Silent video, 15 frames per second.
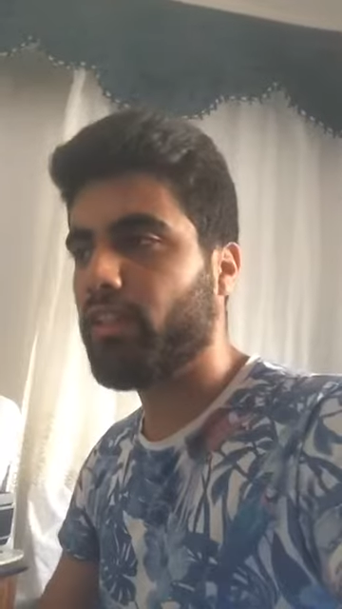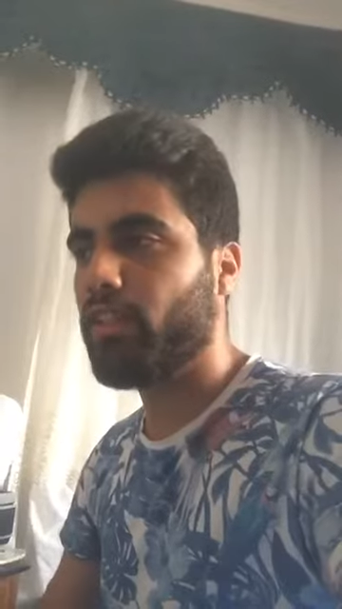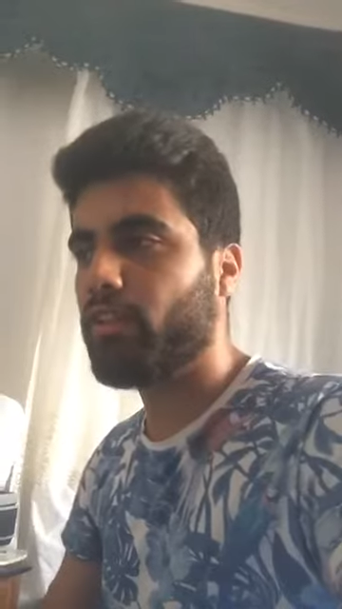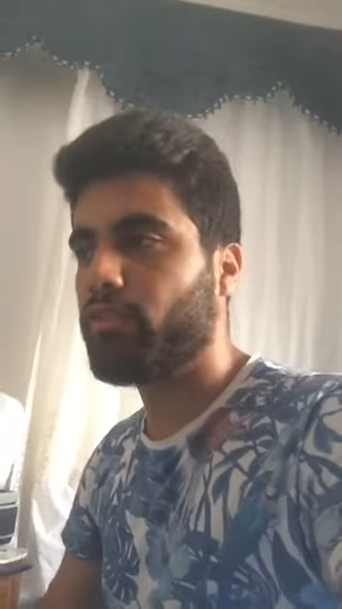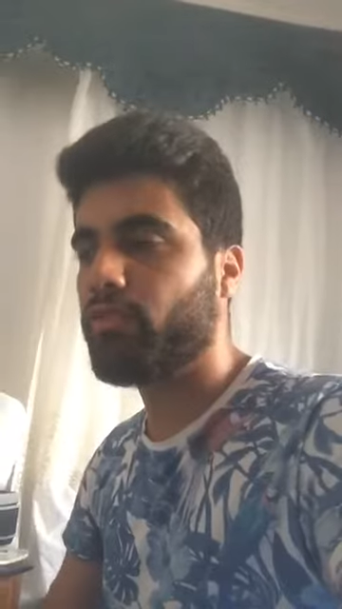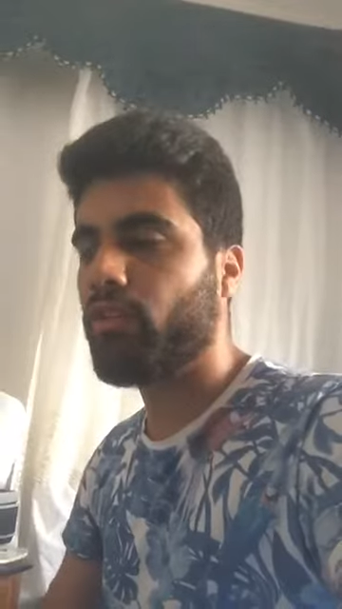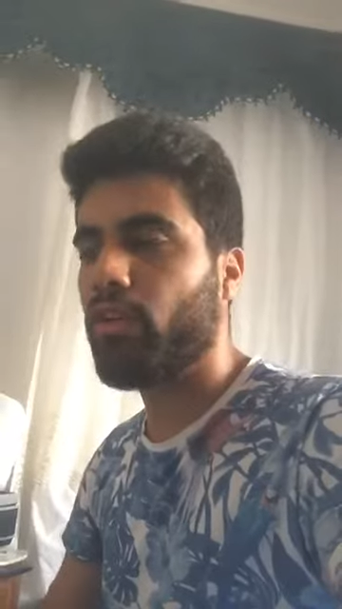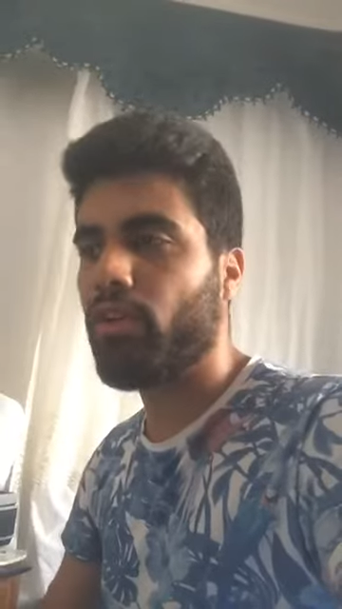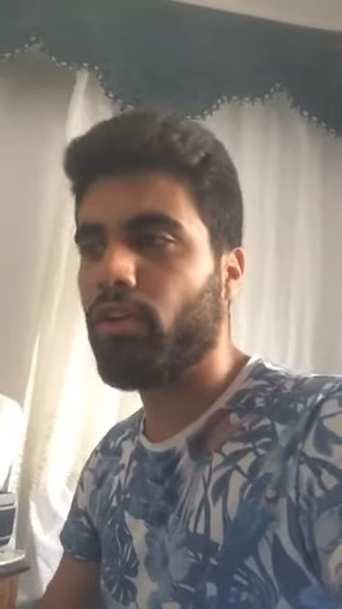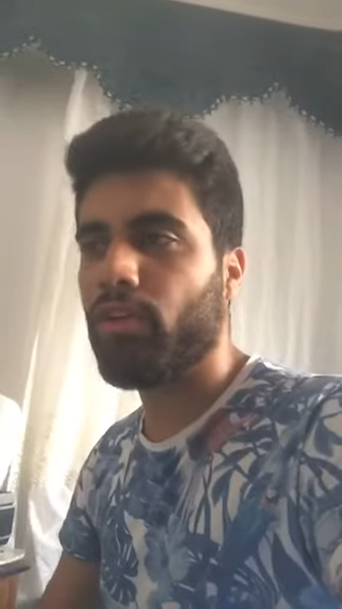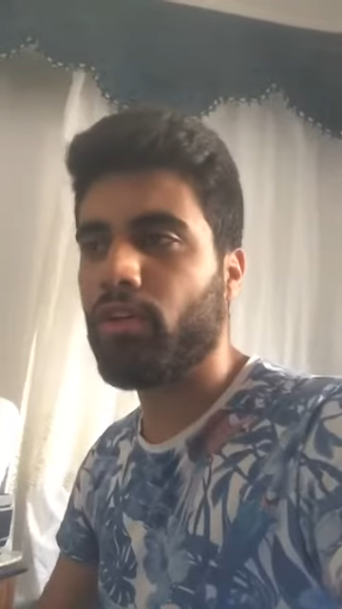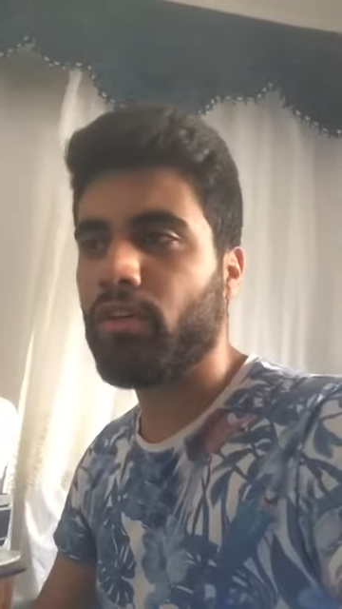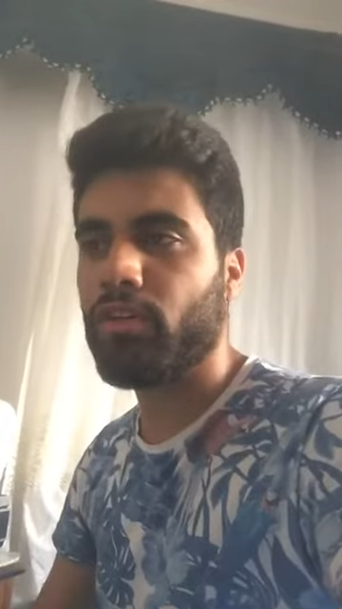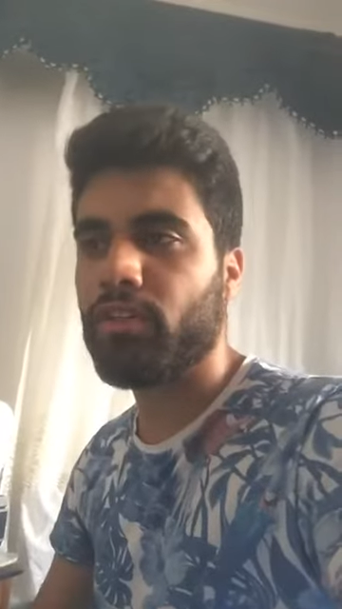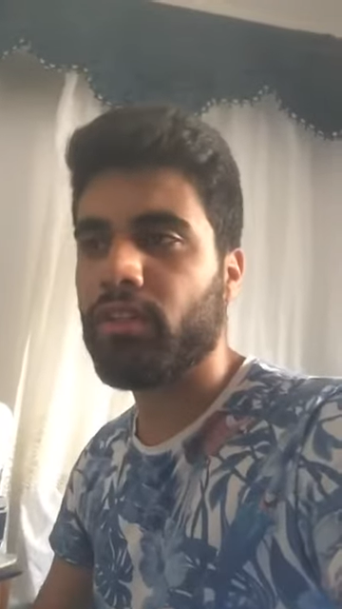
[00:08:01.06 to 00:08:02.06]
of
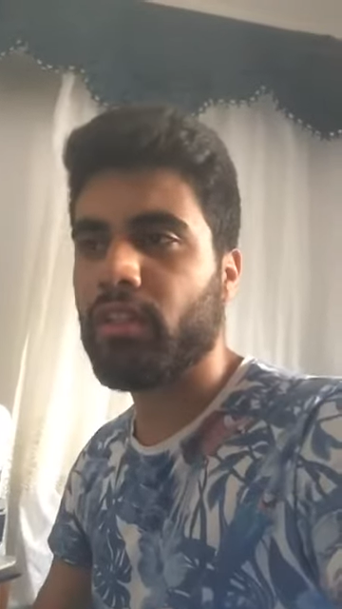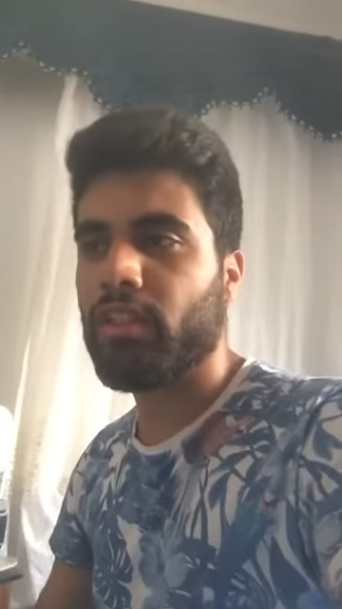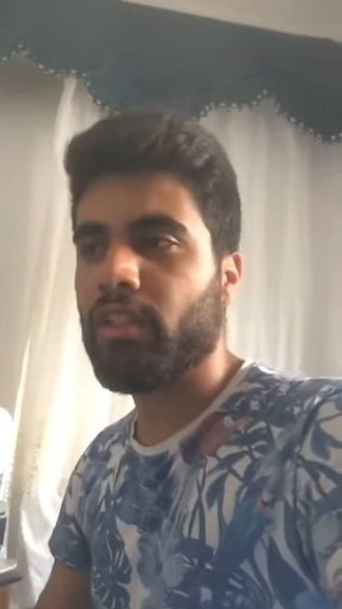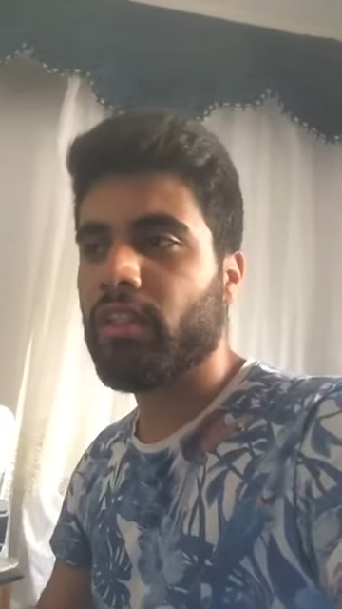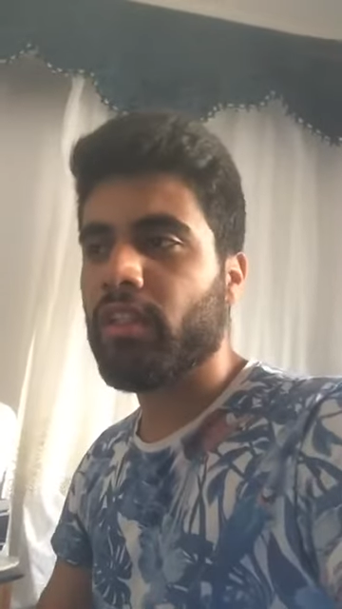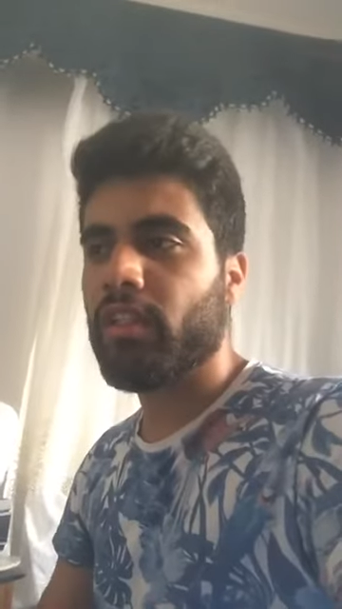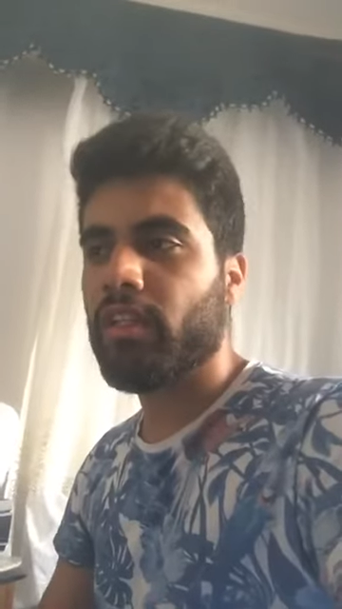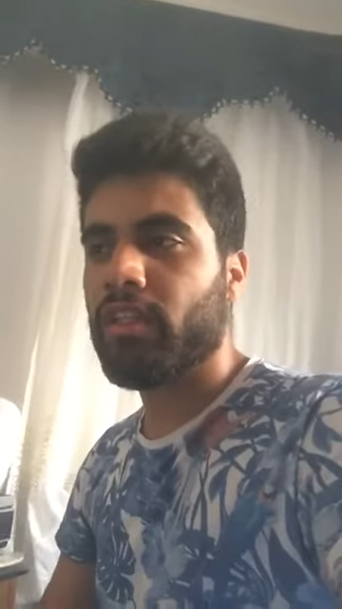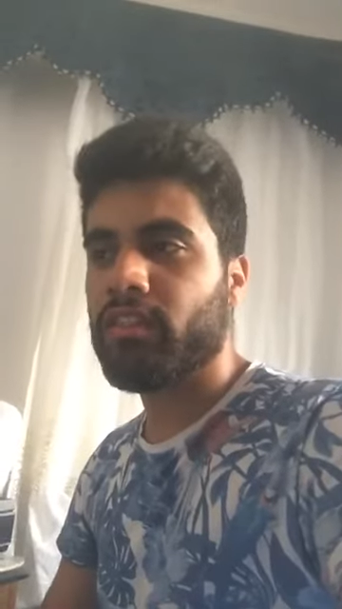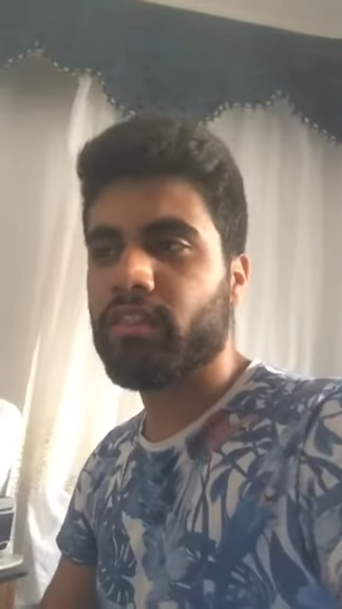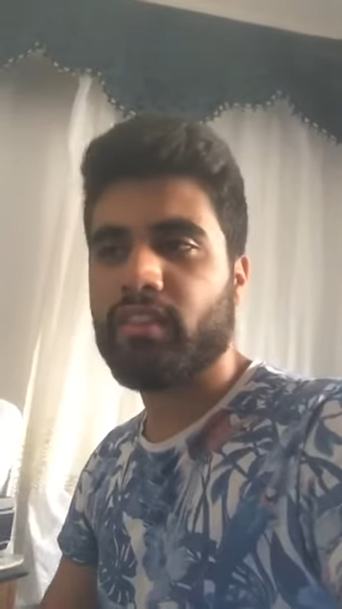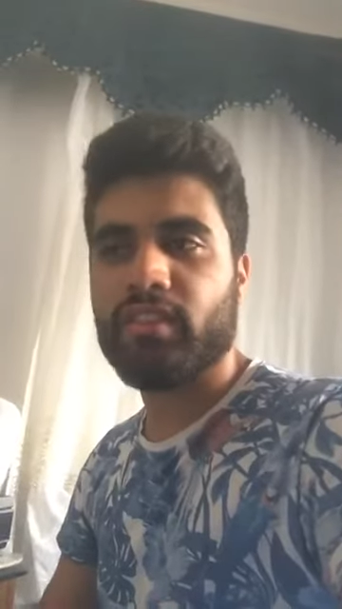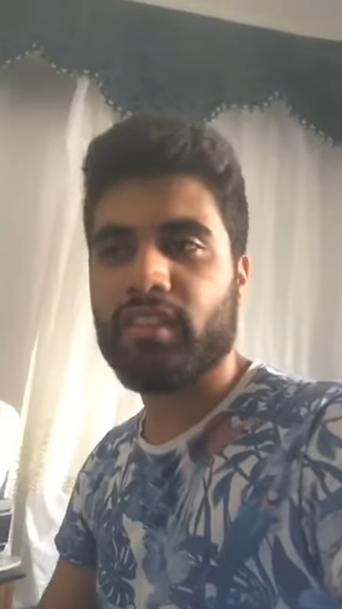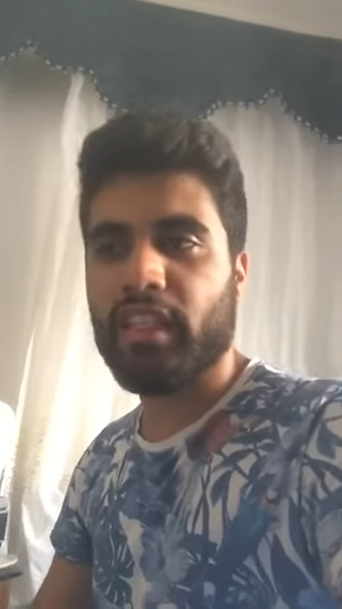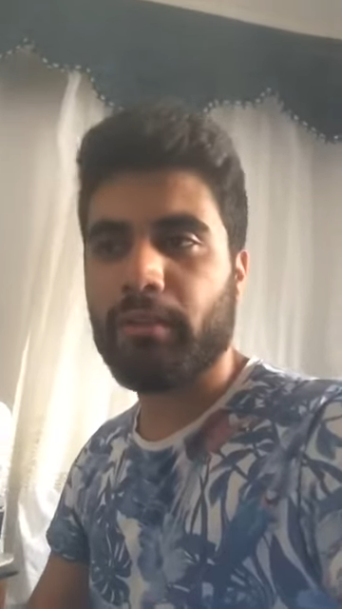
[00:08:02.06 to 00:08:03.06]
all
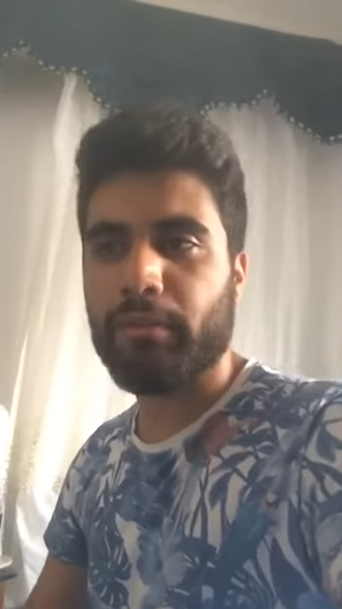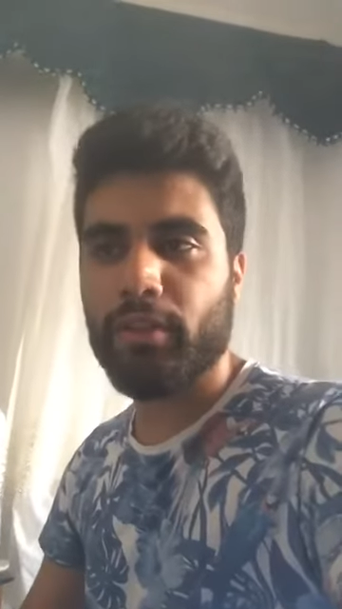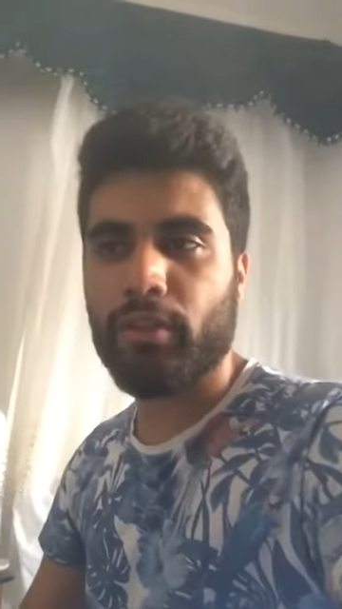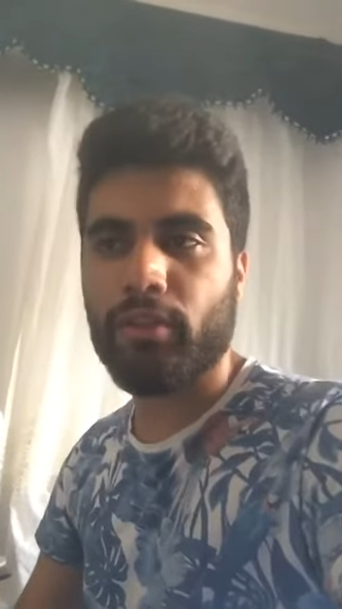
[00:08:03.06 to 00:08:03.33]
the summer